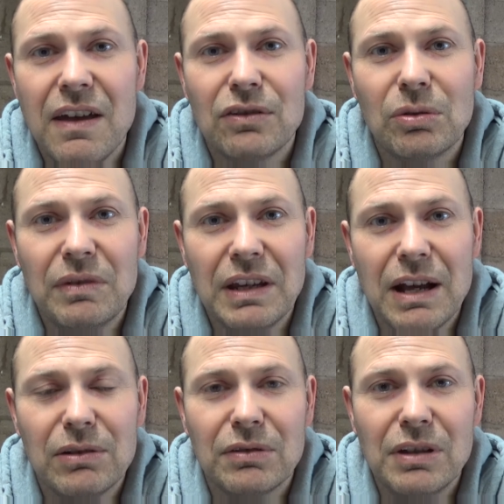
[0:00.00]
something
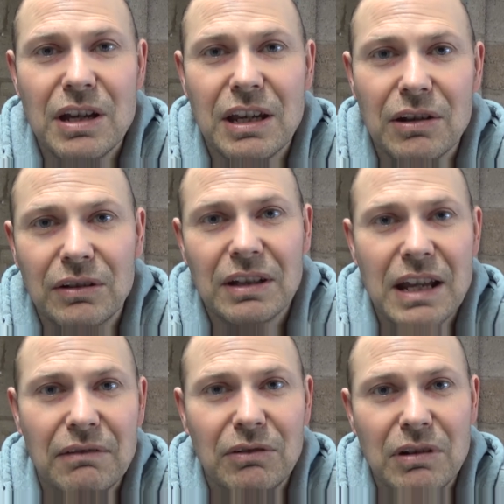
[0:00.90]
else lurking under
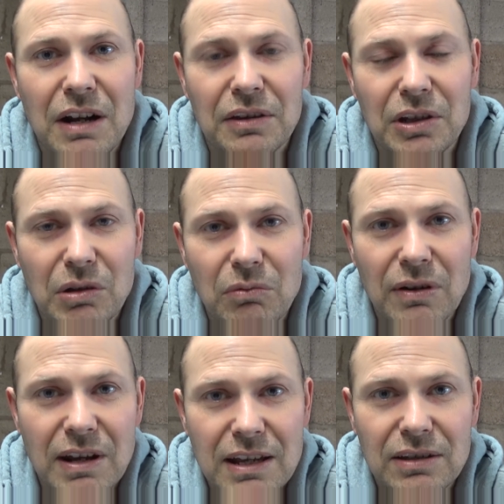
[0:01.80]
there rather than a
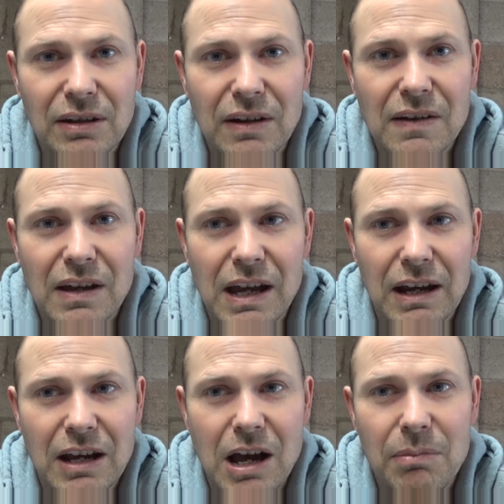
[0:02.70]
1 litre
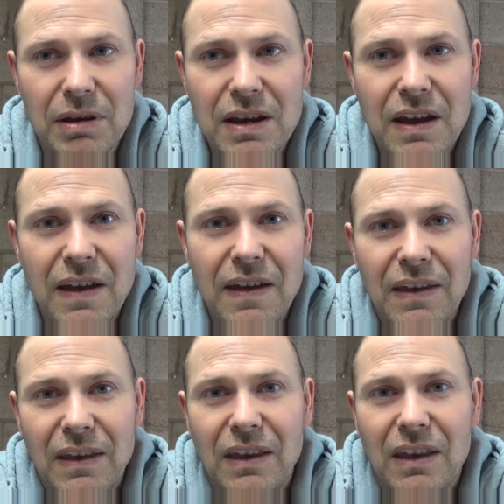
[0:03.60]
carby.
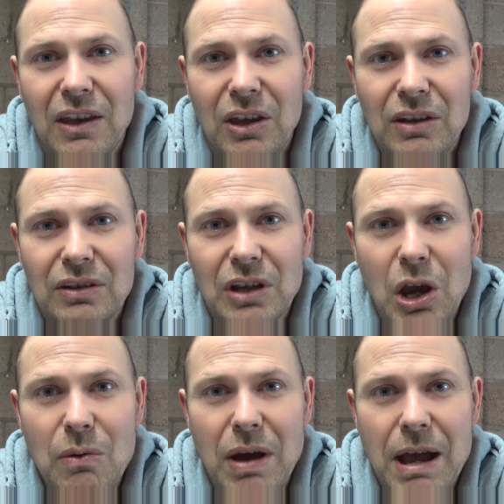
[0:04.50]
So
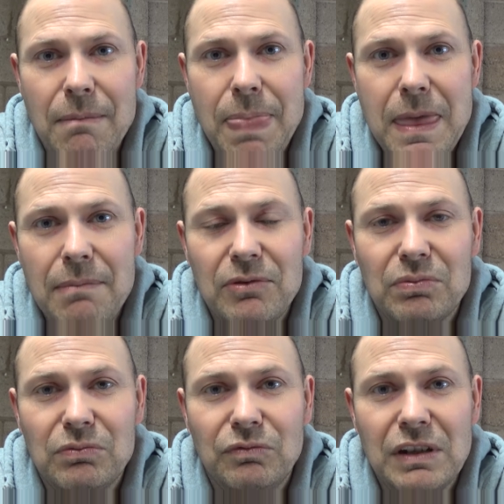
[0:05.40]
yeah, there's
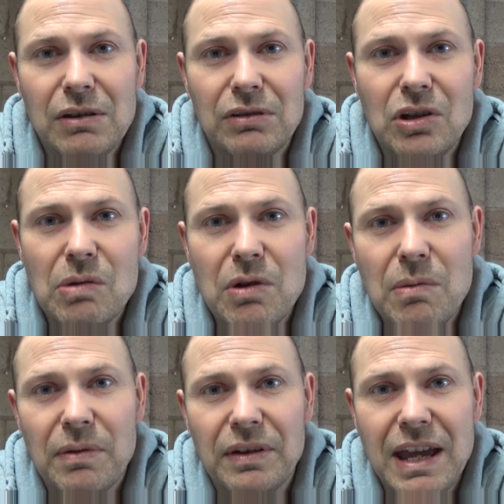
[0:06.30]
videos to come
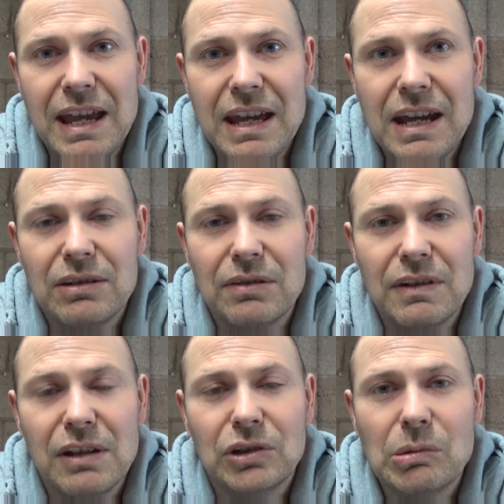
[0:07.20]
up on the AX, there's
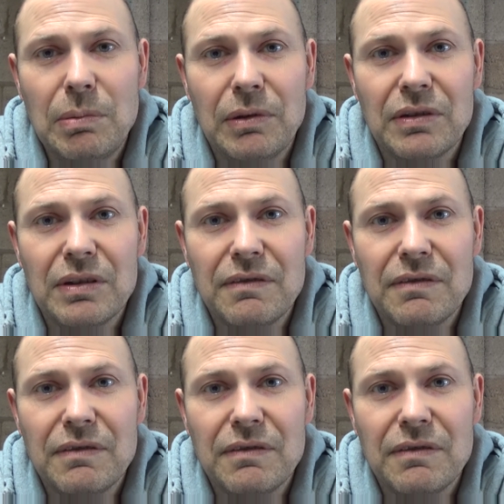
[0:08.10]
videos to come up on the